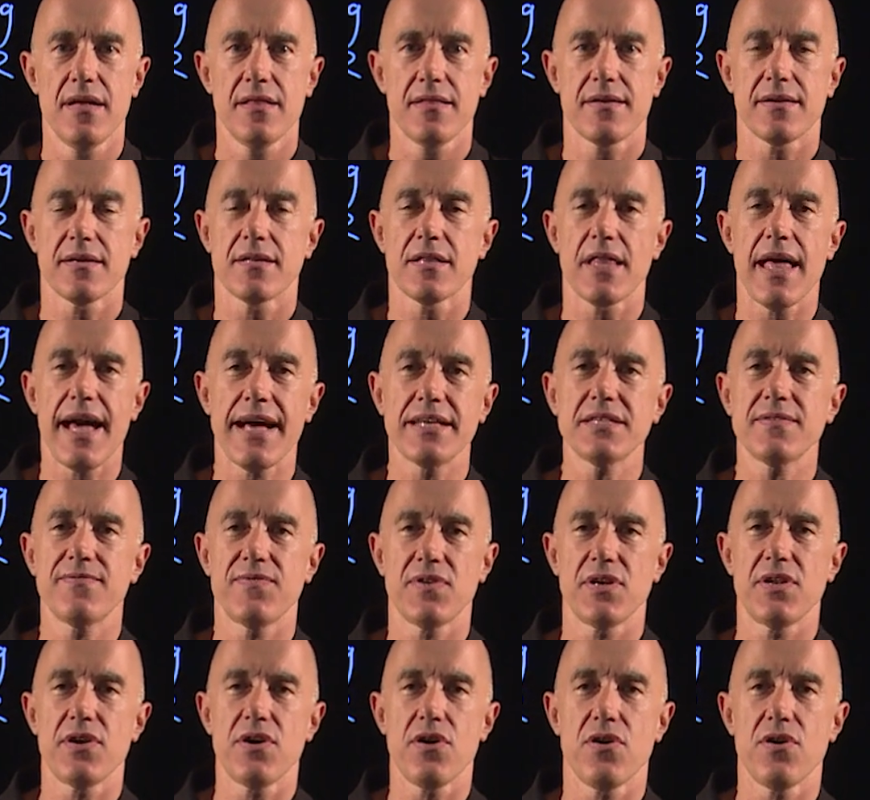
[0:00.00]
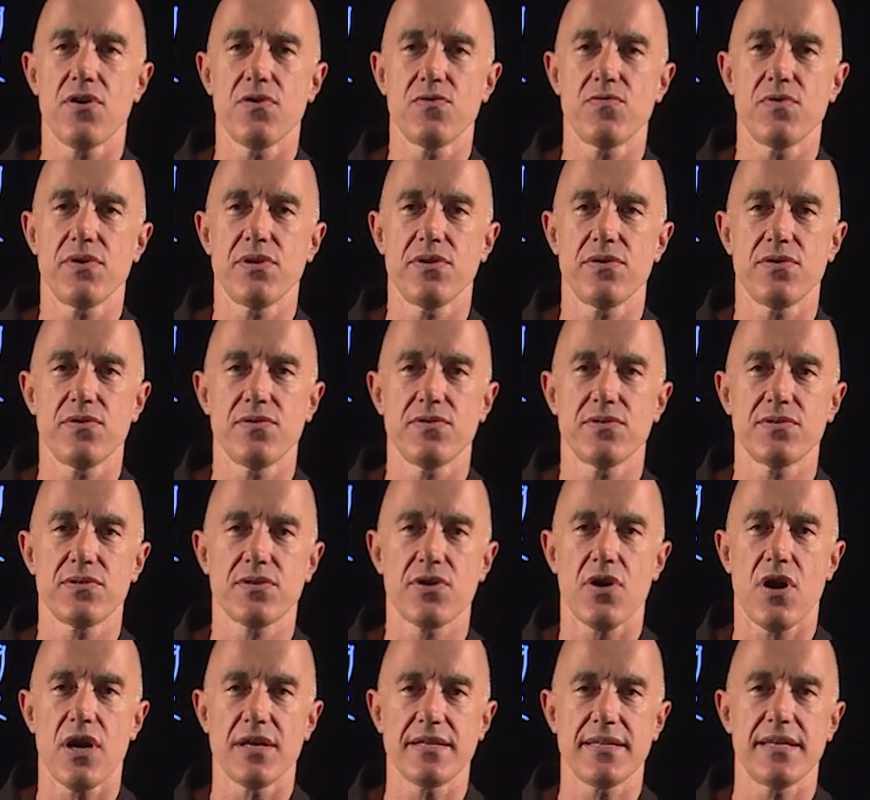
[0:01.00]
The last video, we
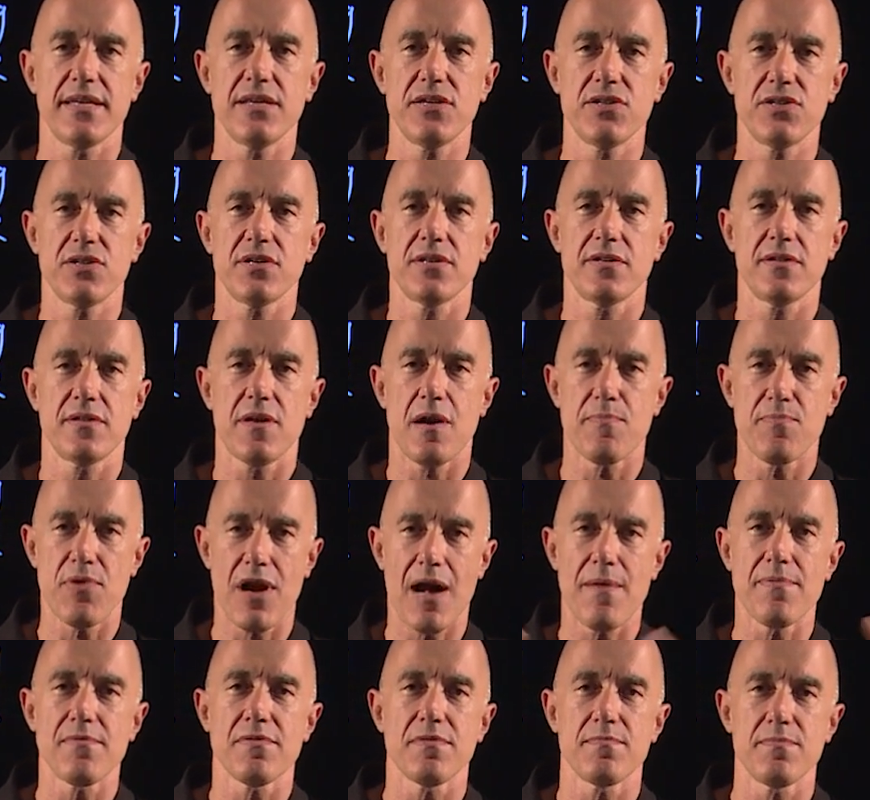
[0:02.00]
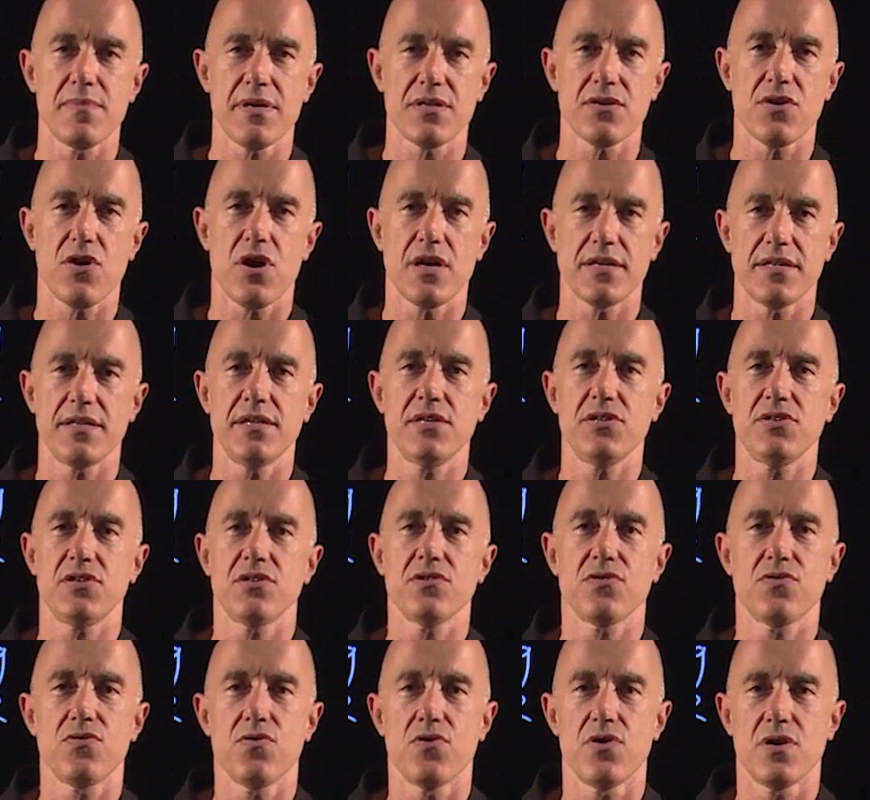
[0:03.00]
used Cartesian, a problem in
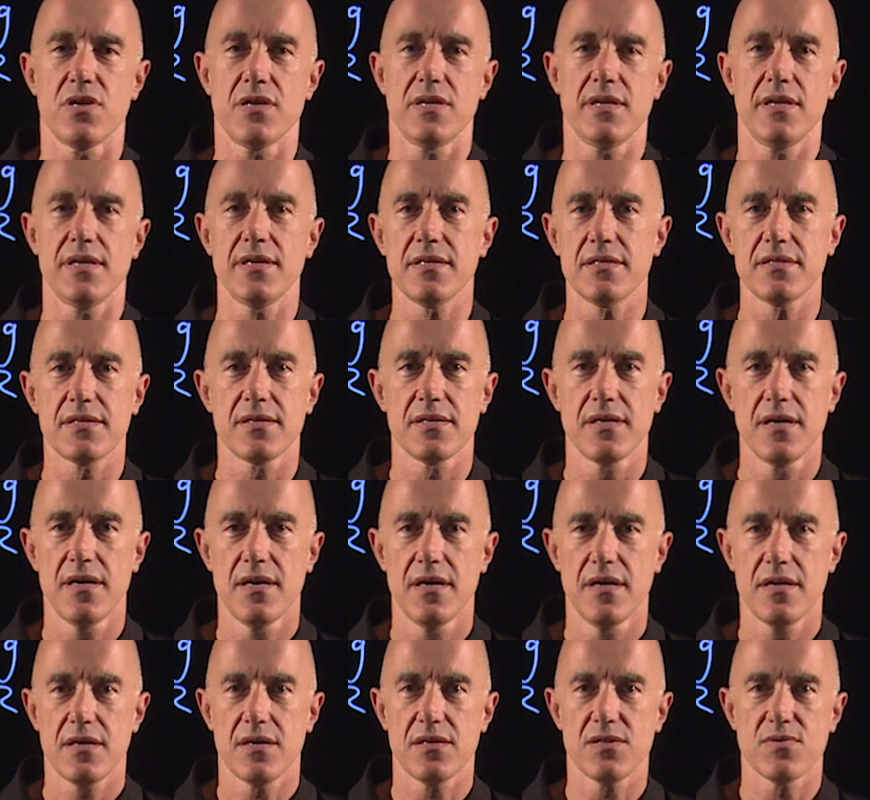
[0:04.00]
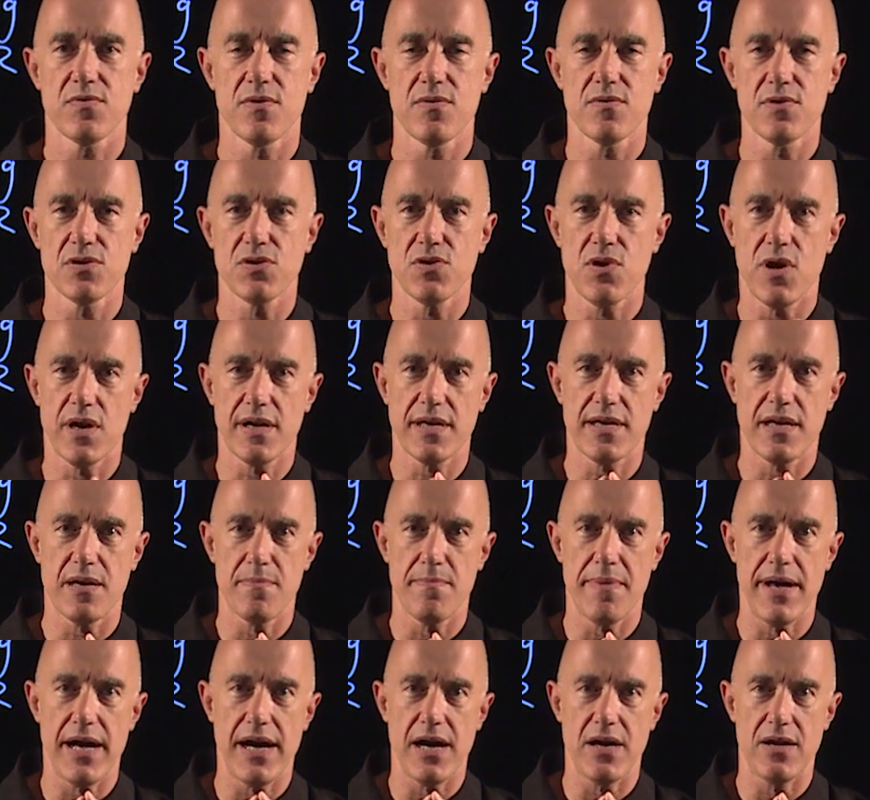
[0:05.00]
Cartesian coordinates, because we were talking
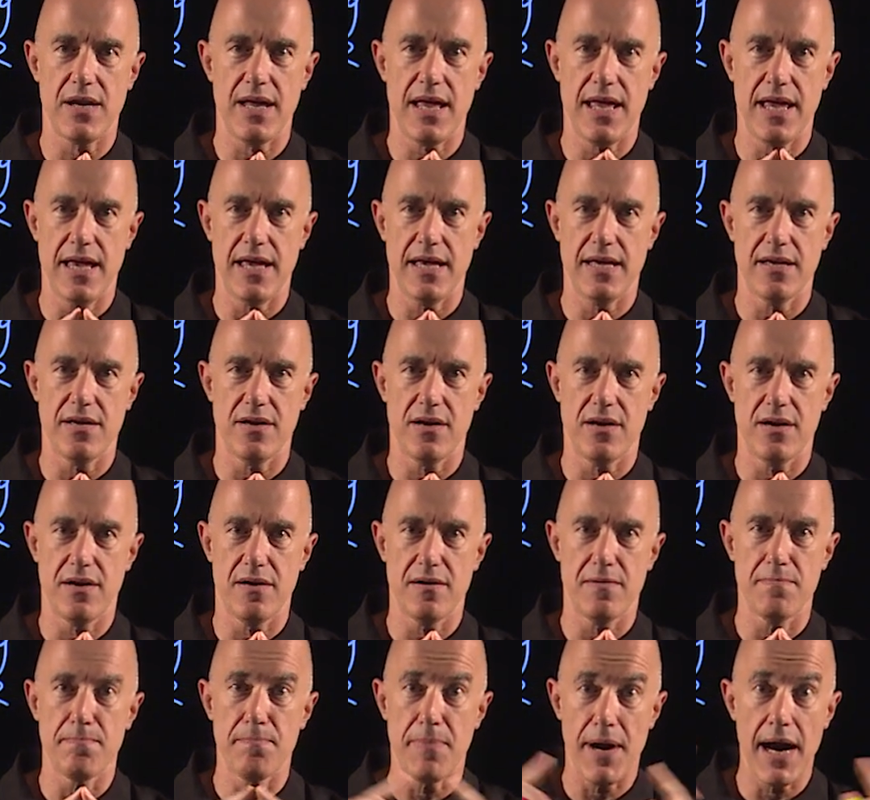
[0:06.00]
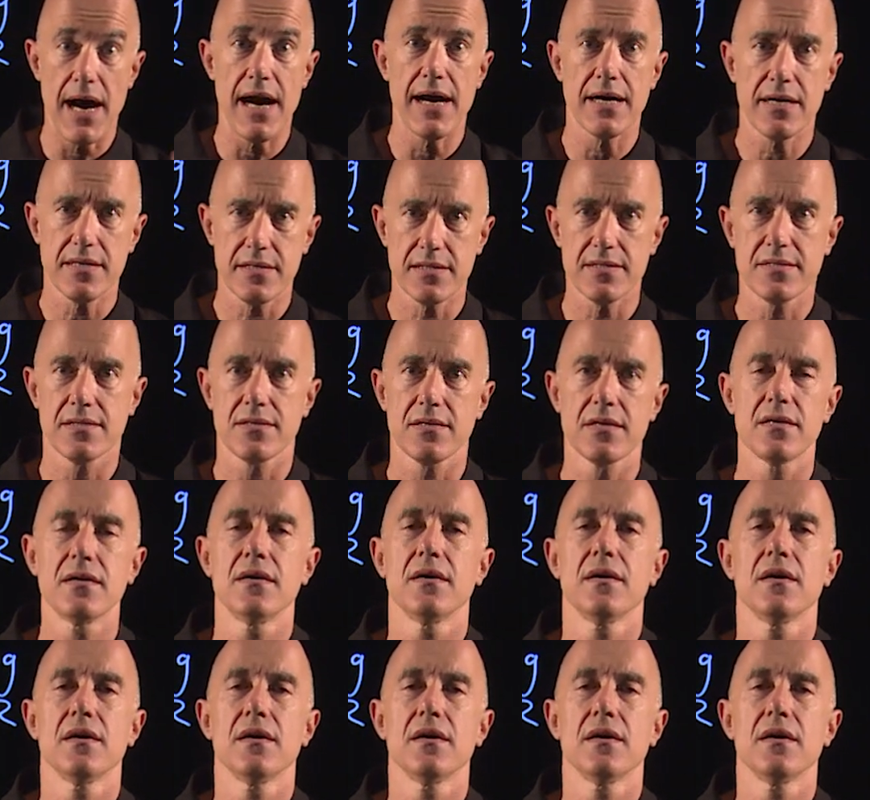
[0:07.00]
about a uh, box.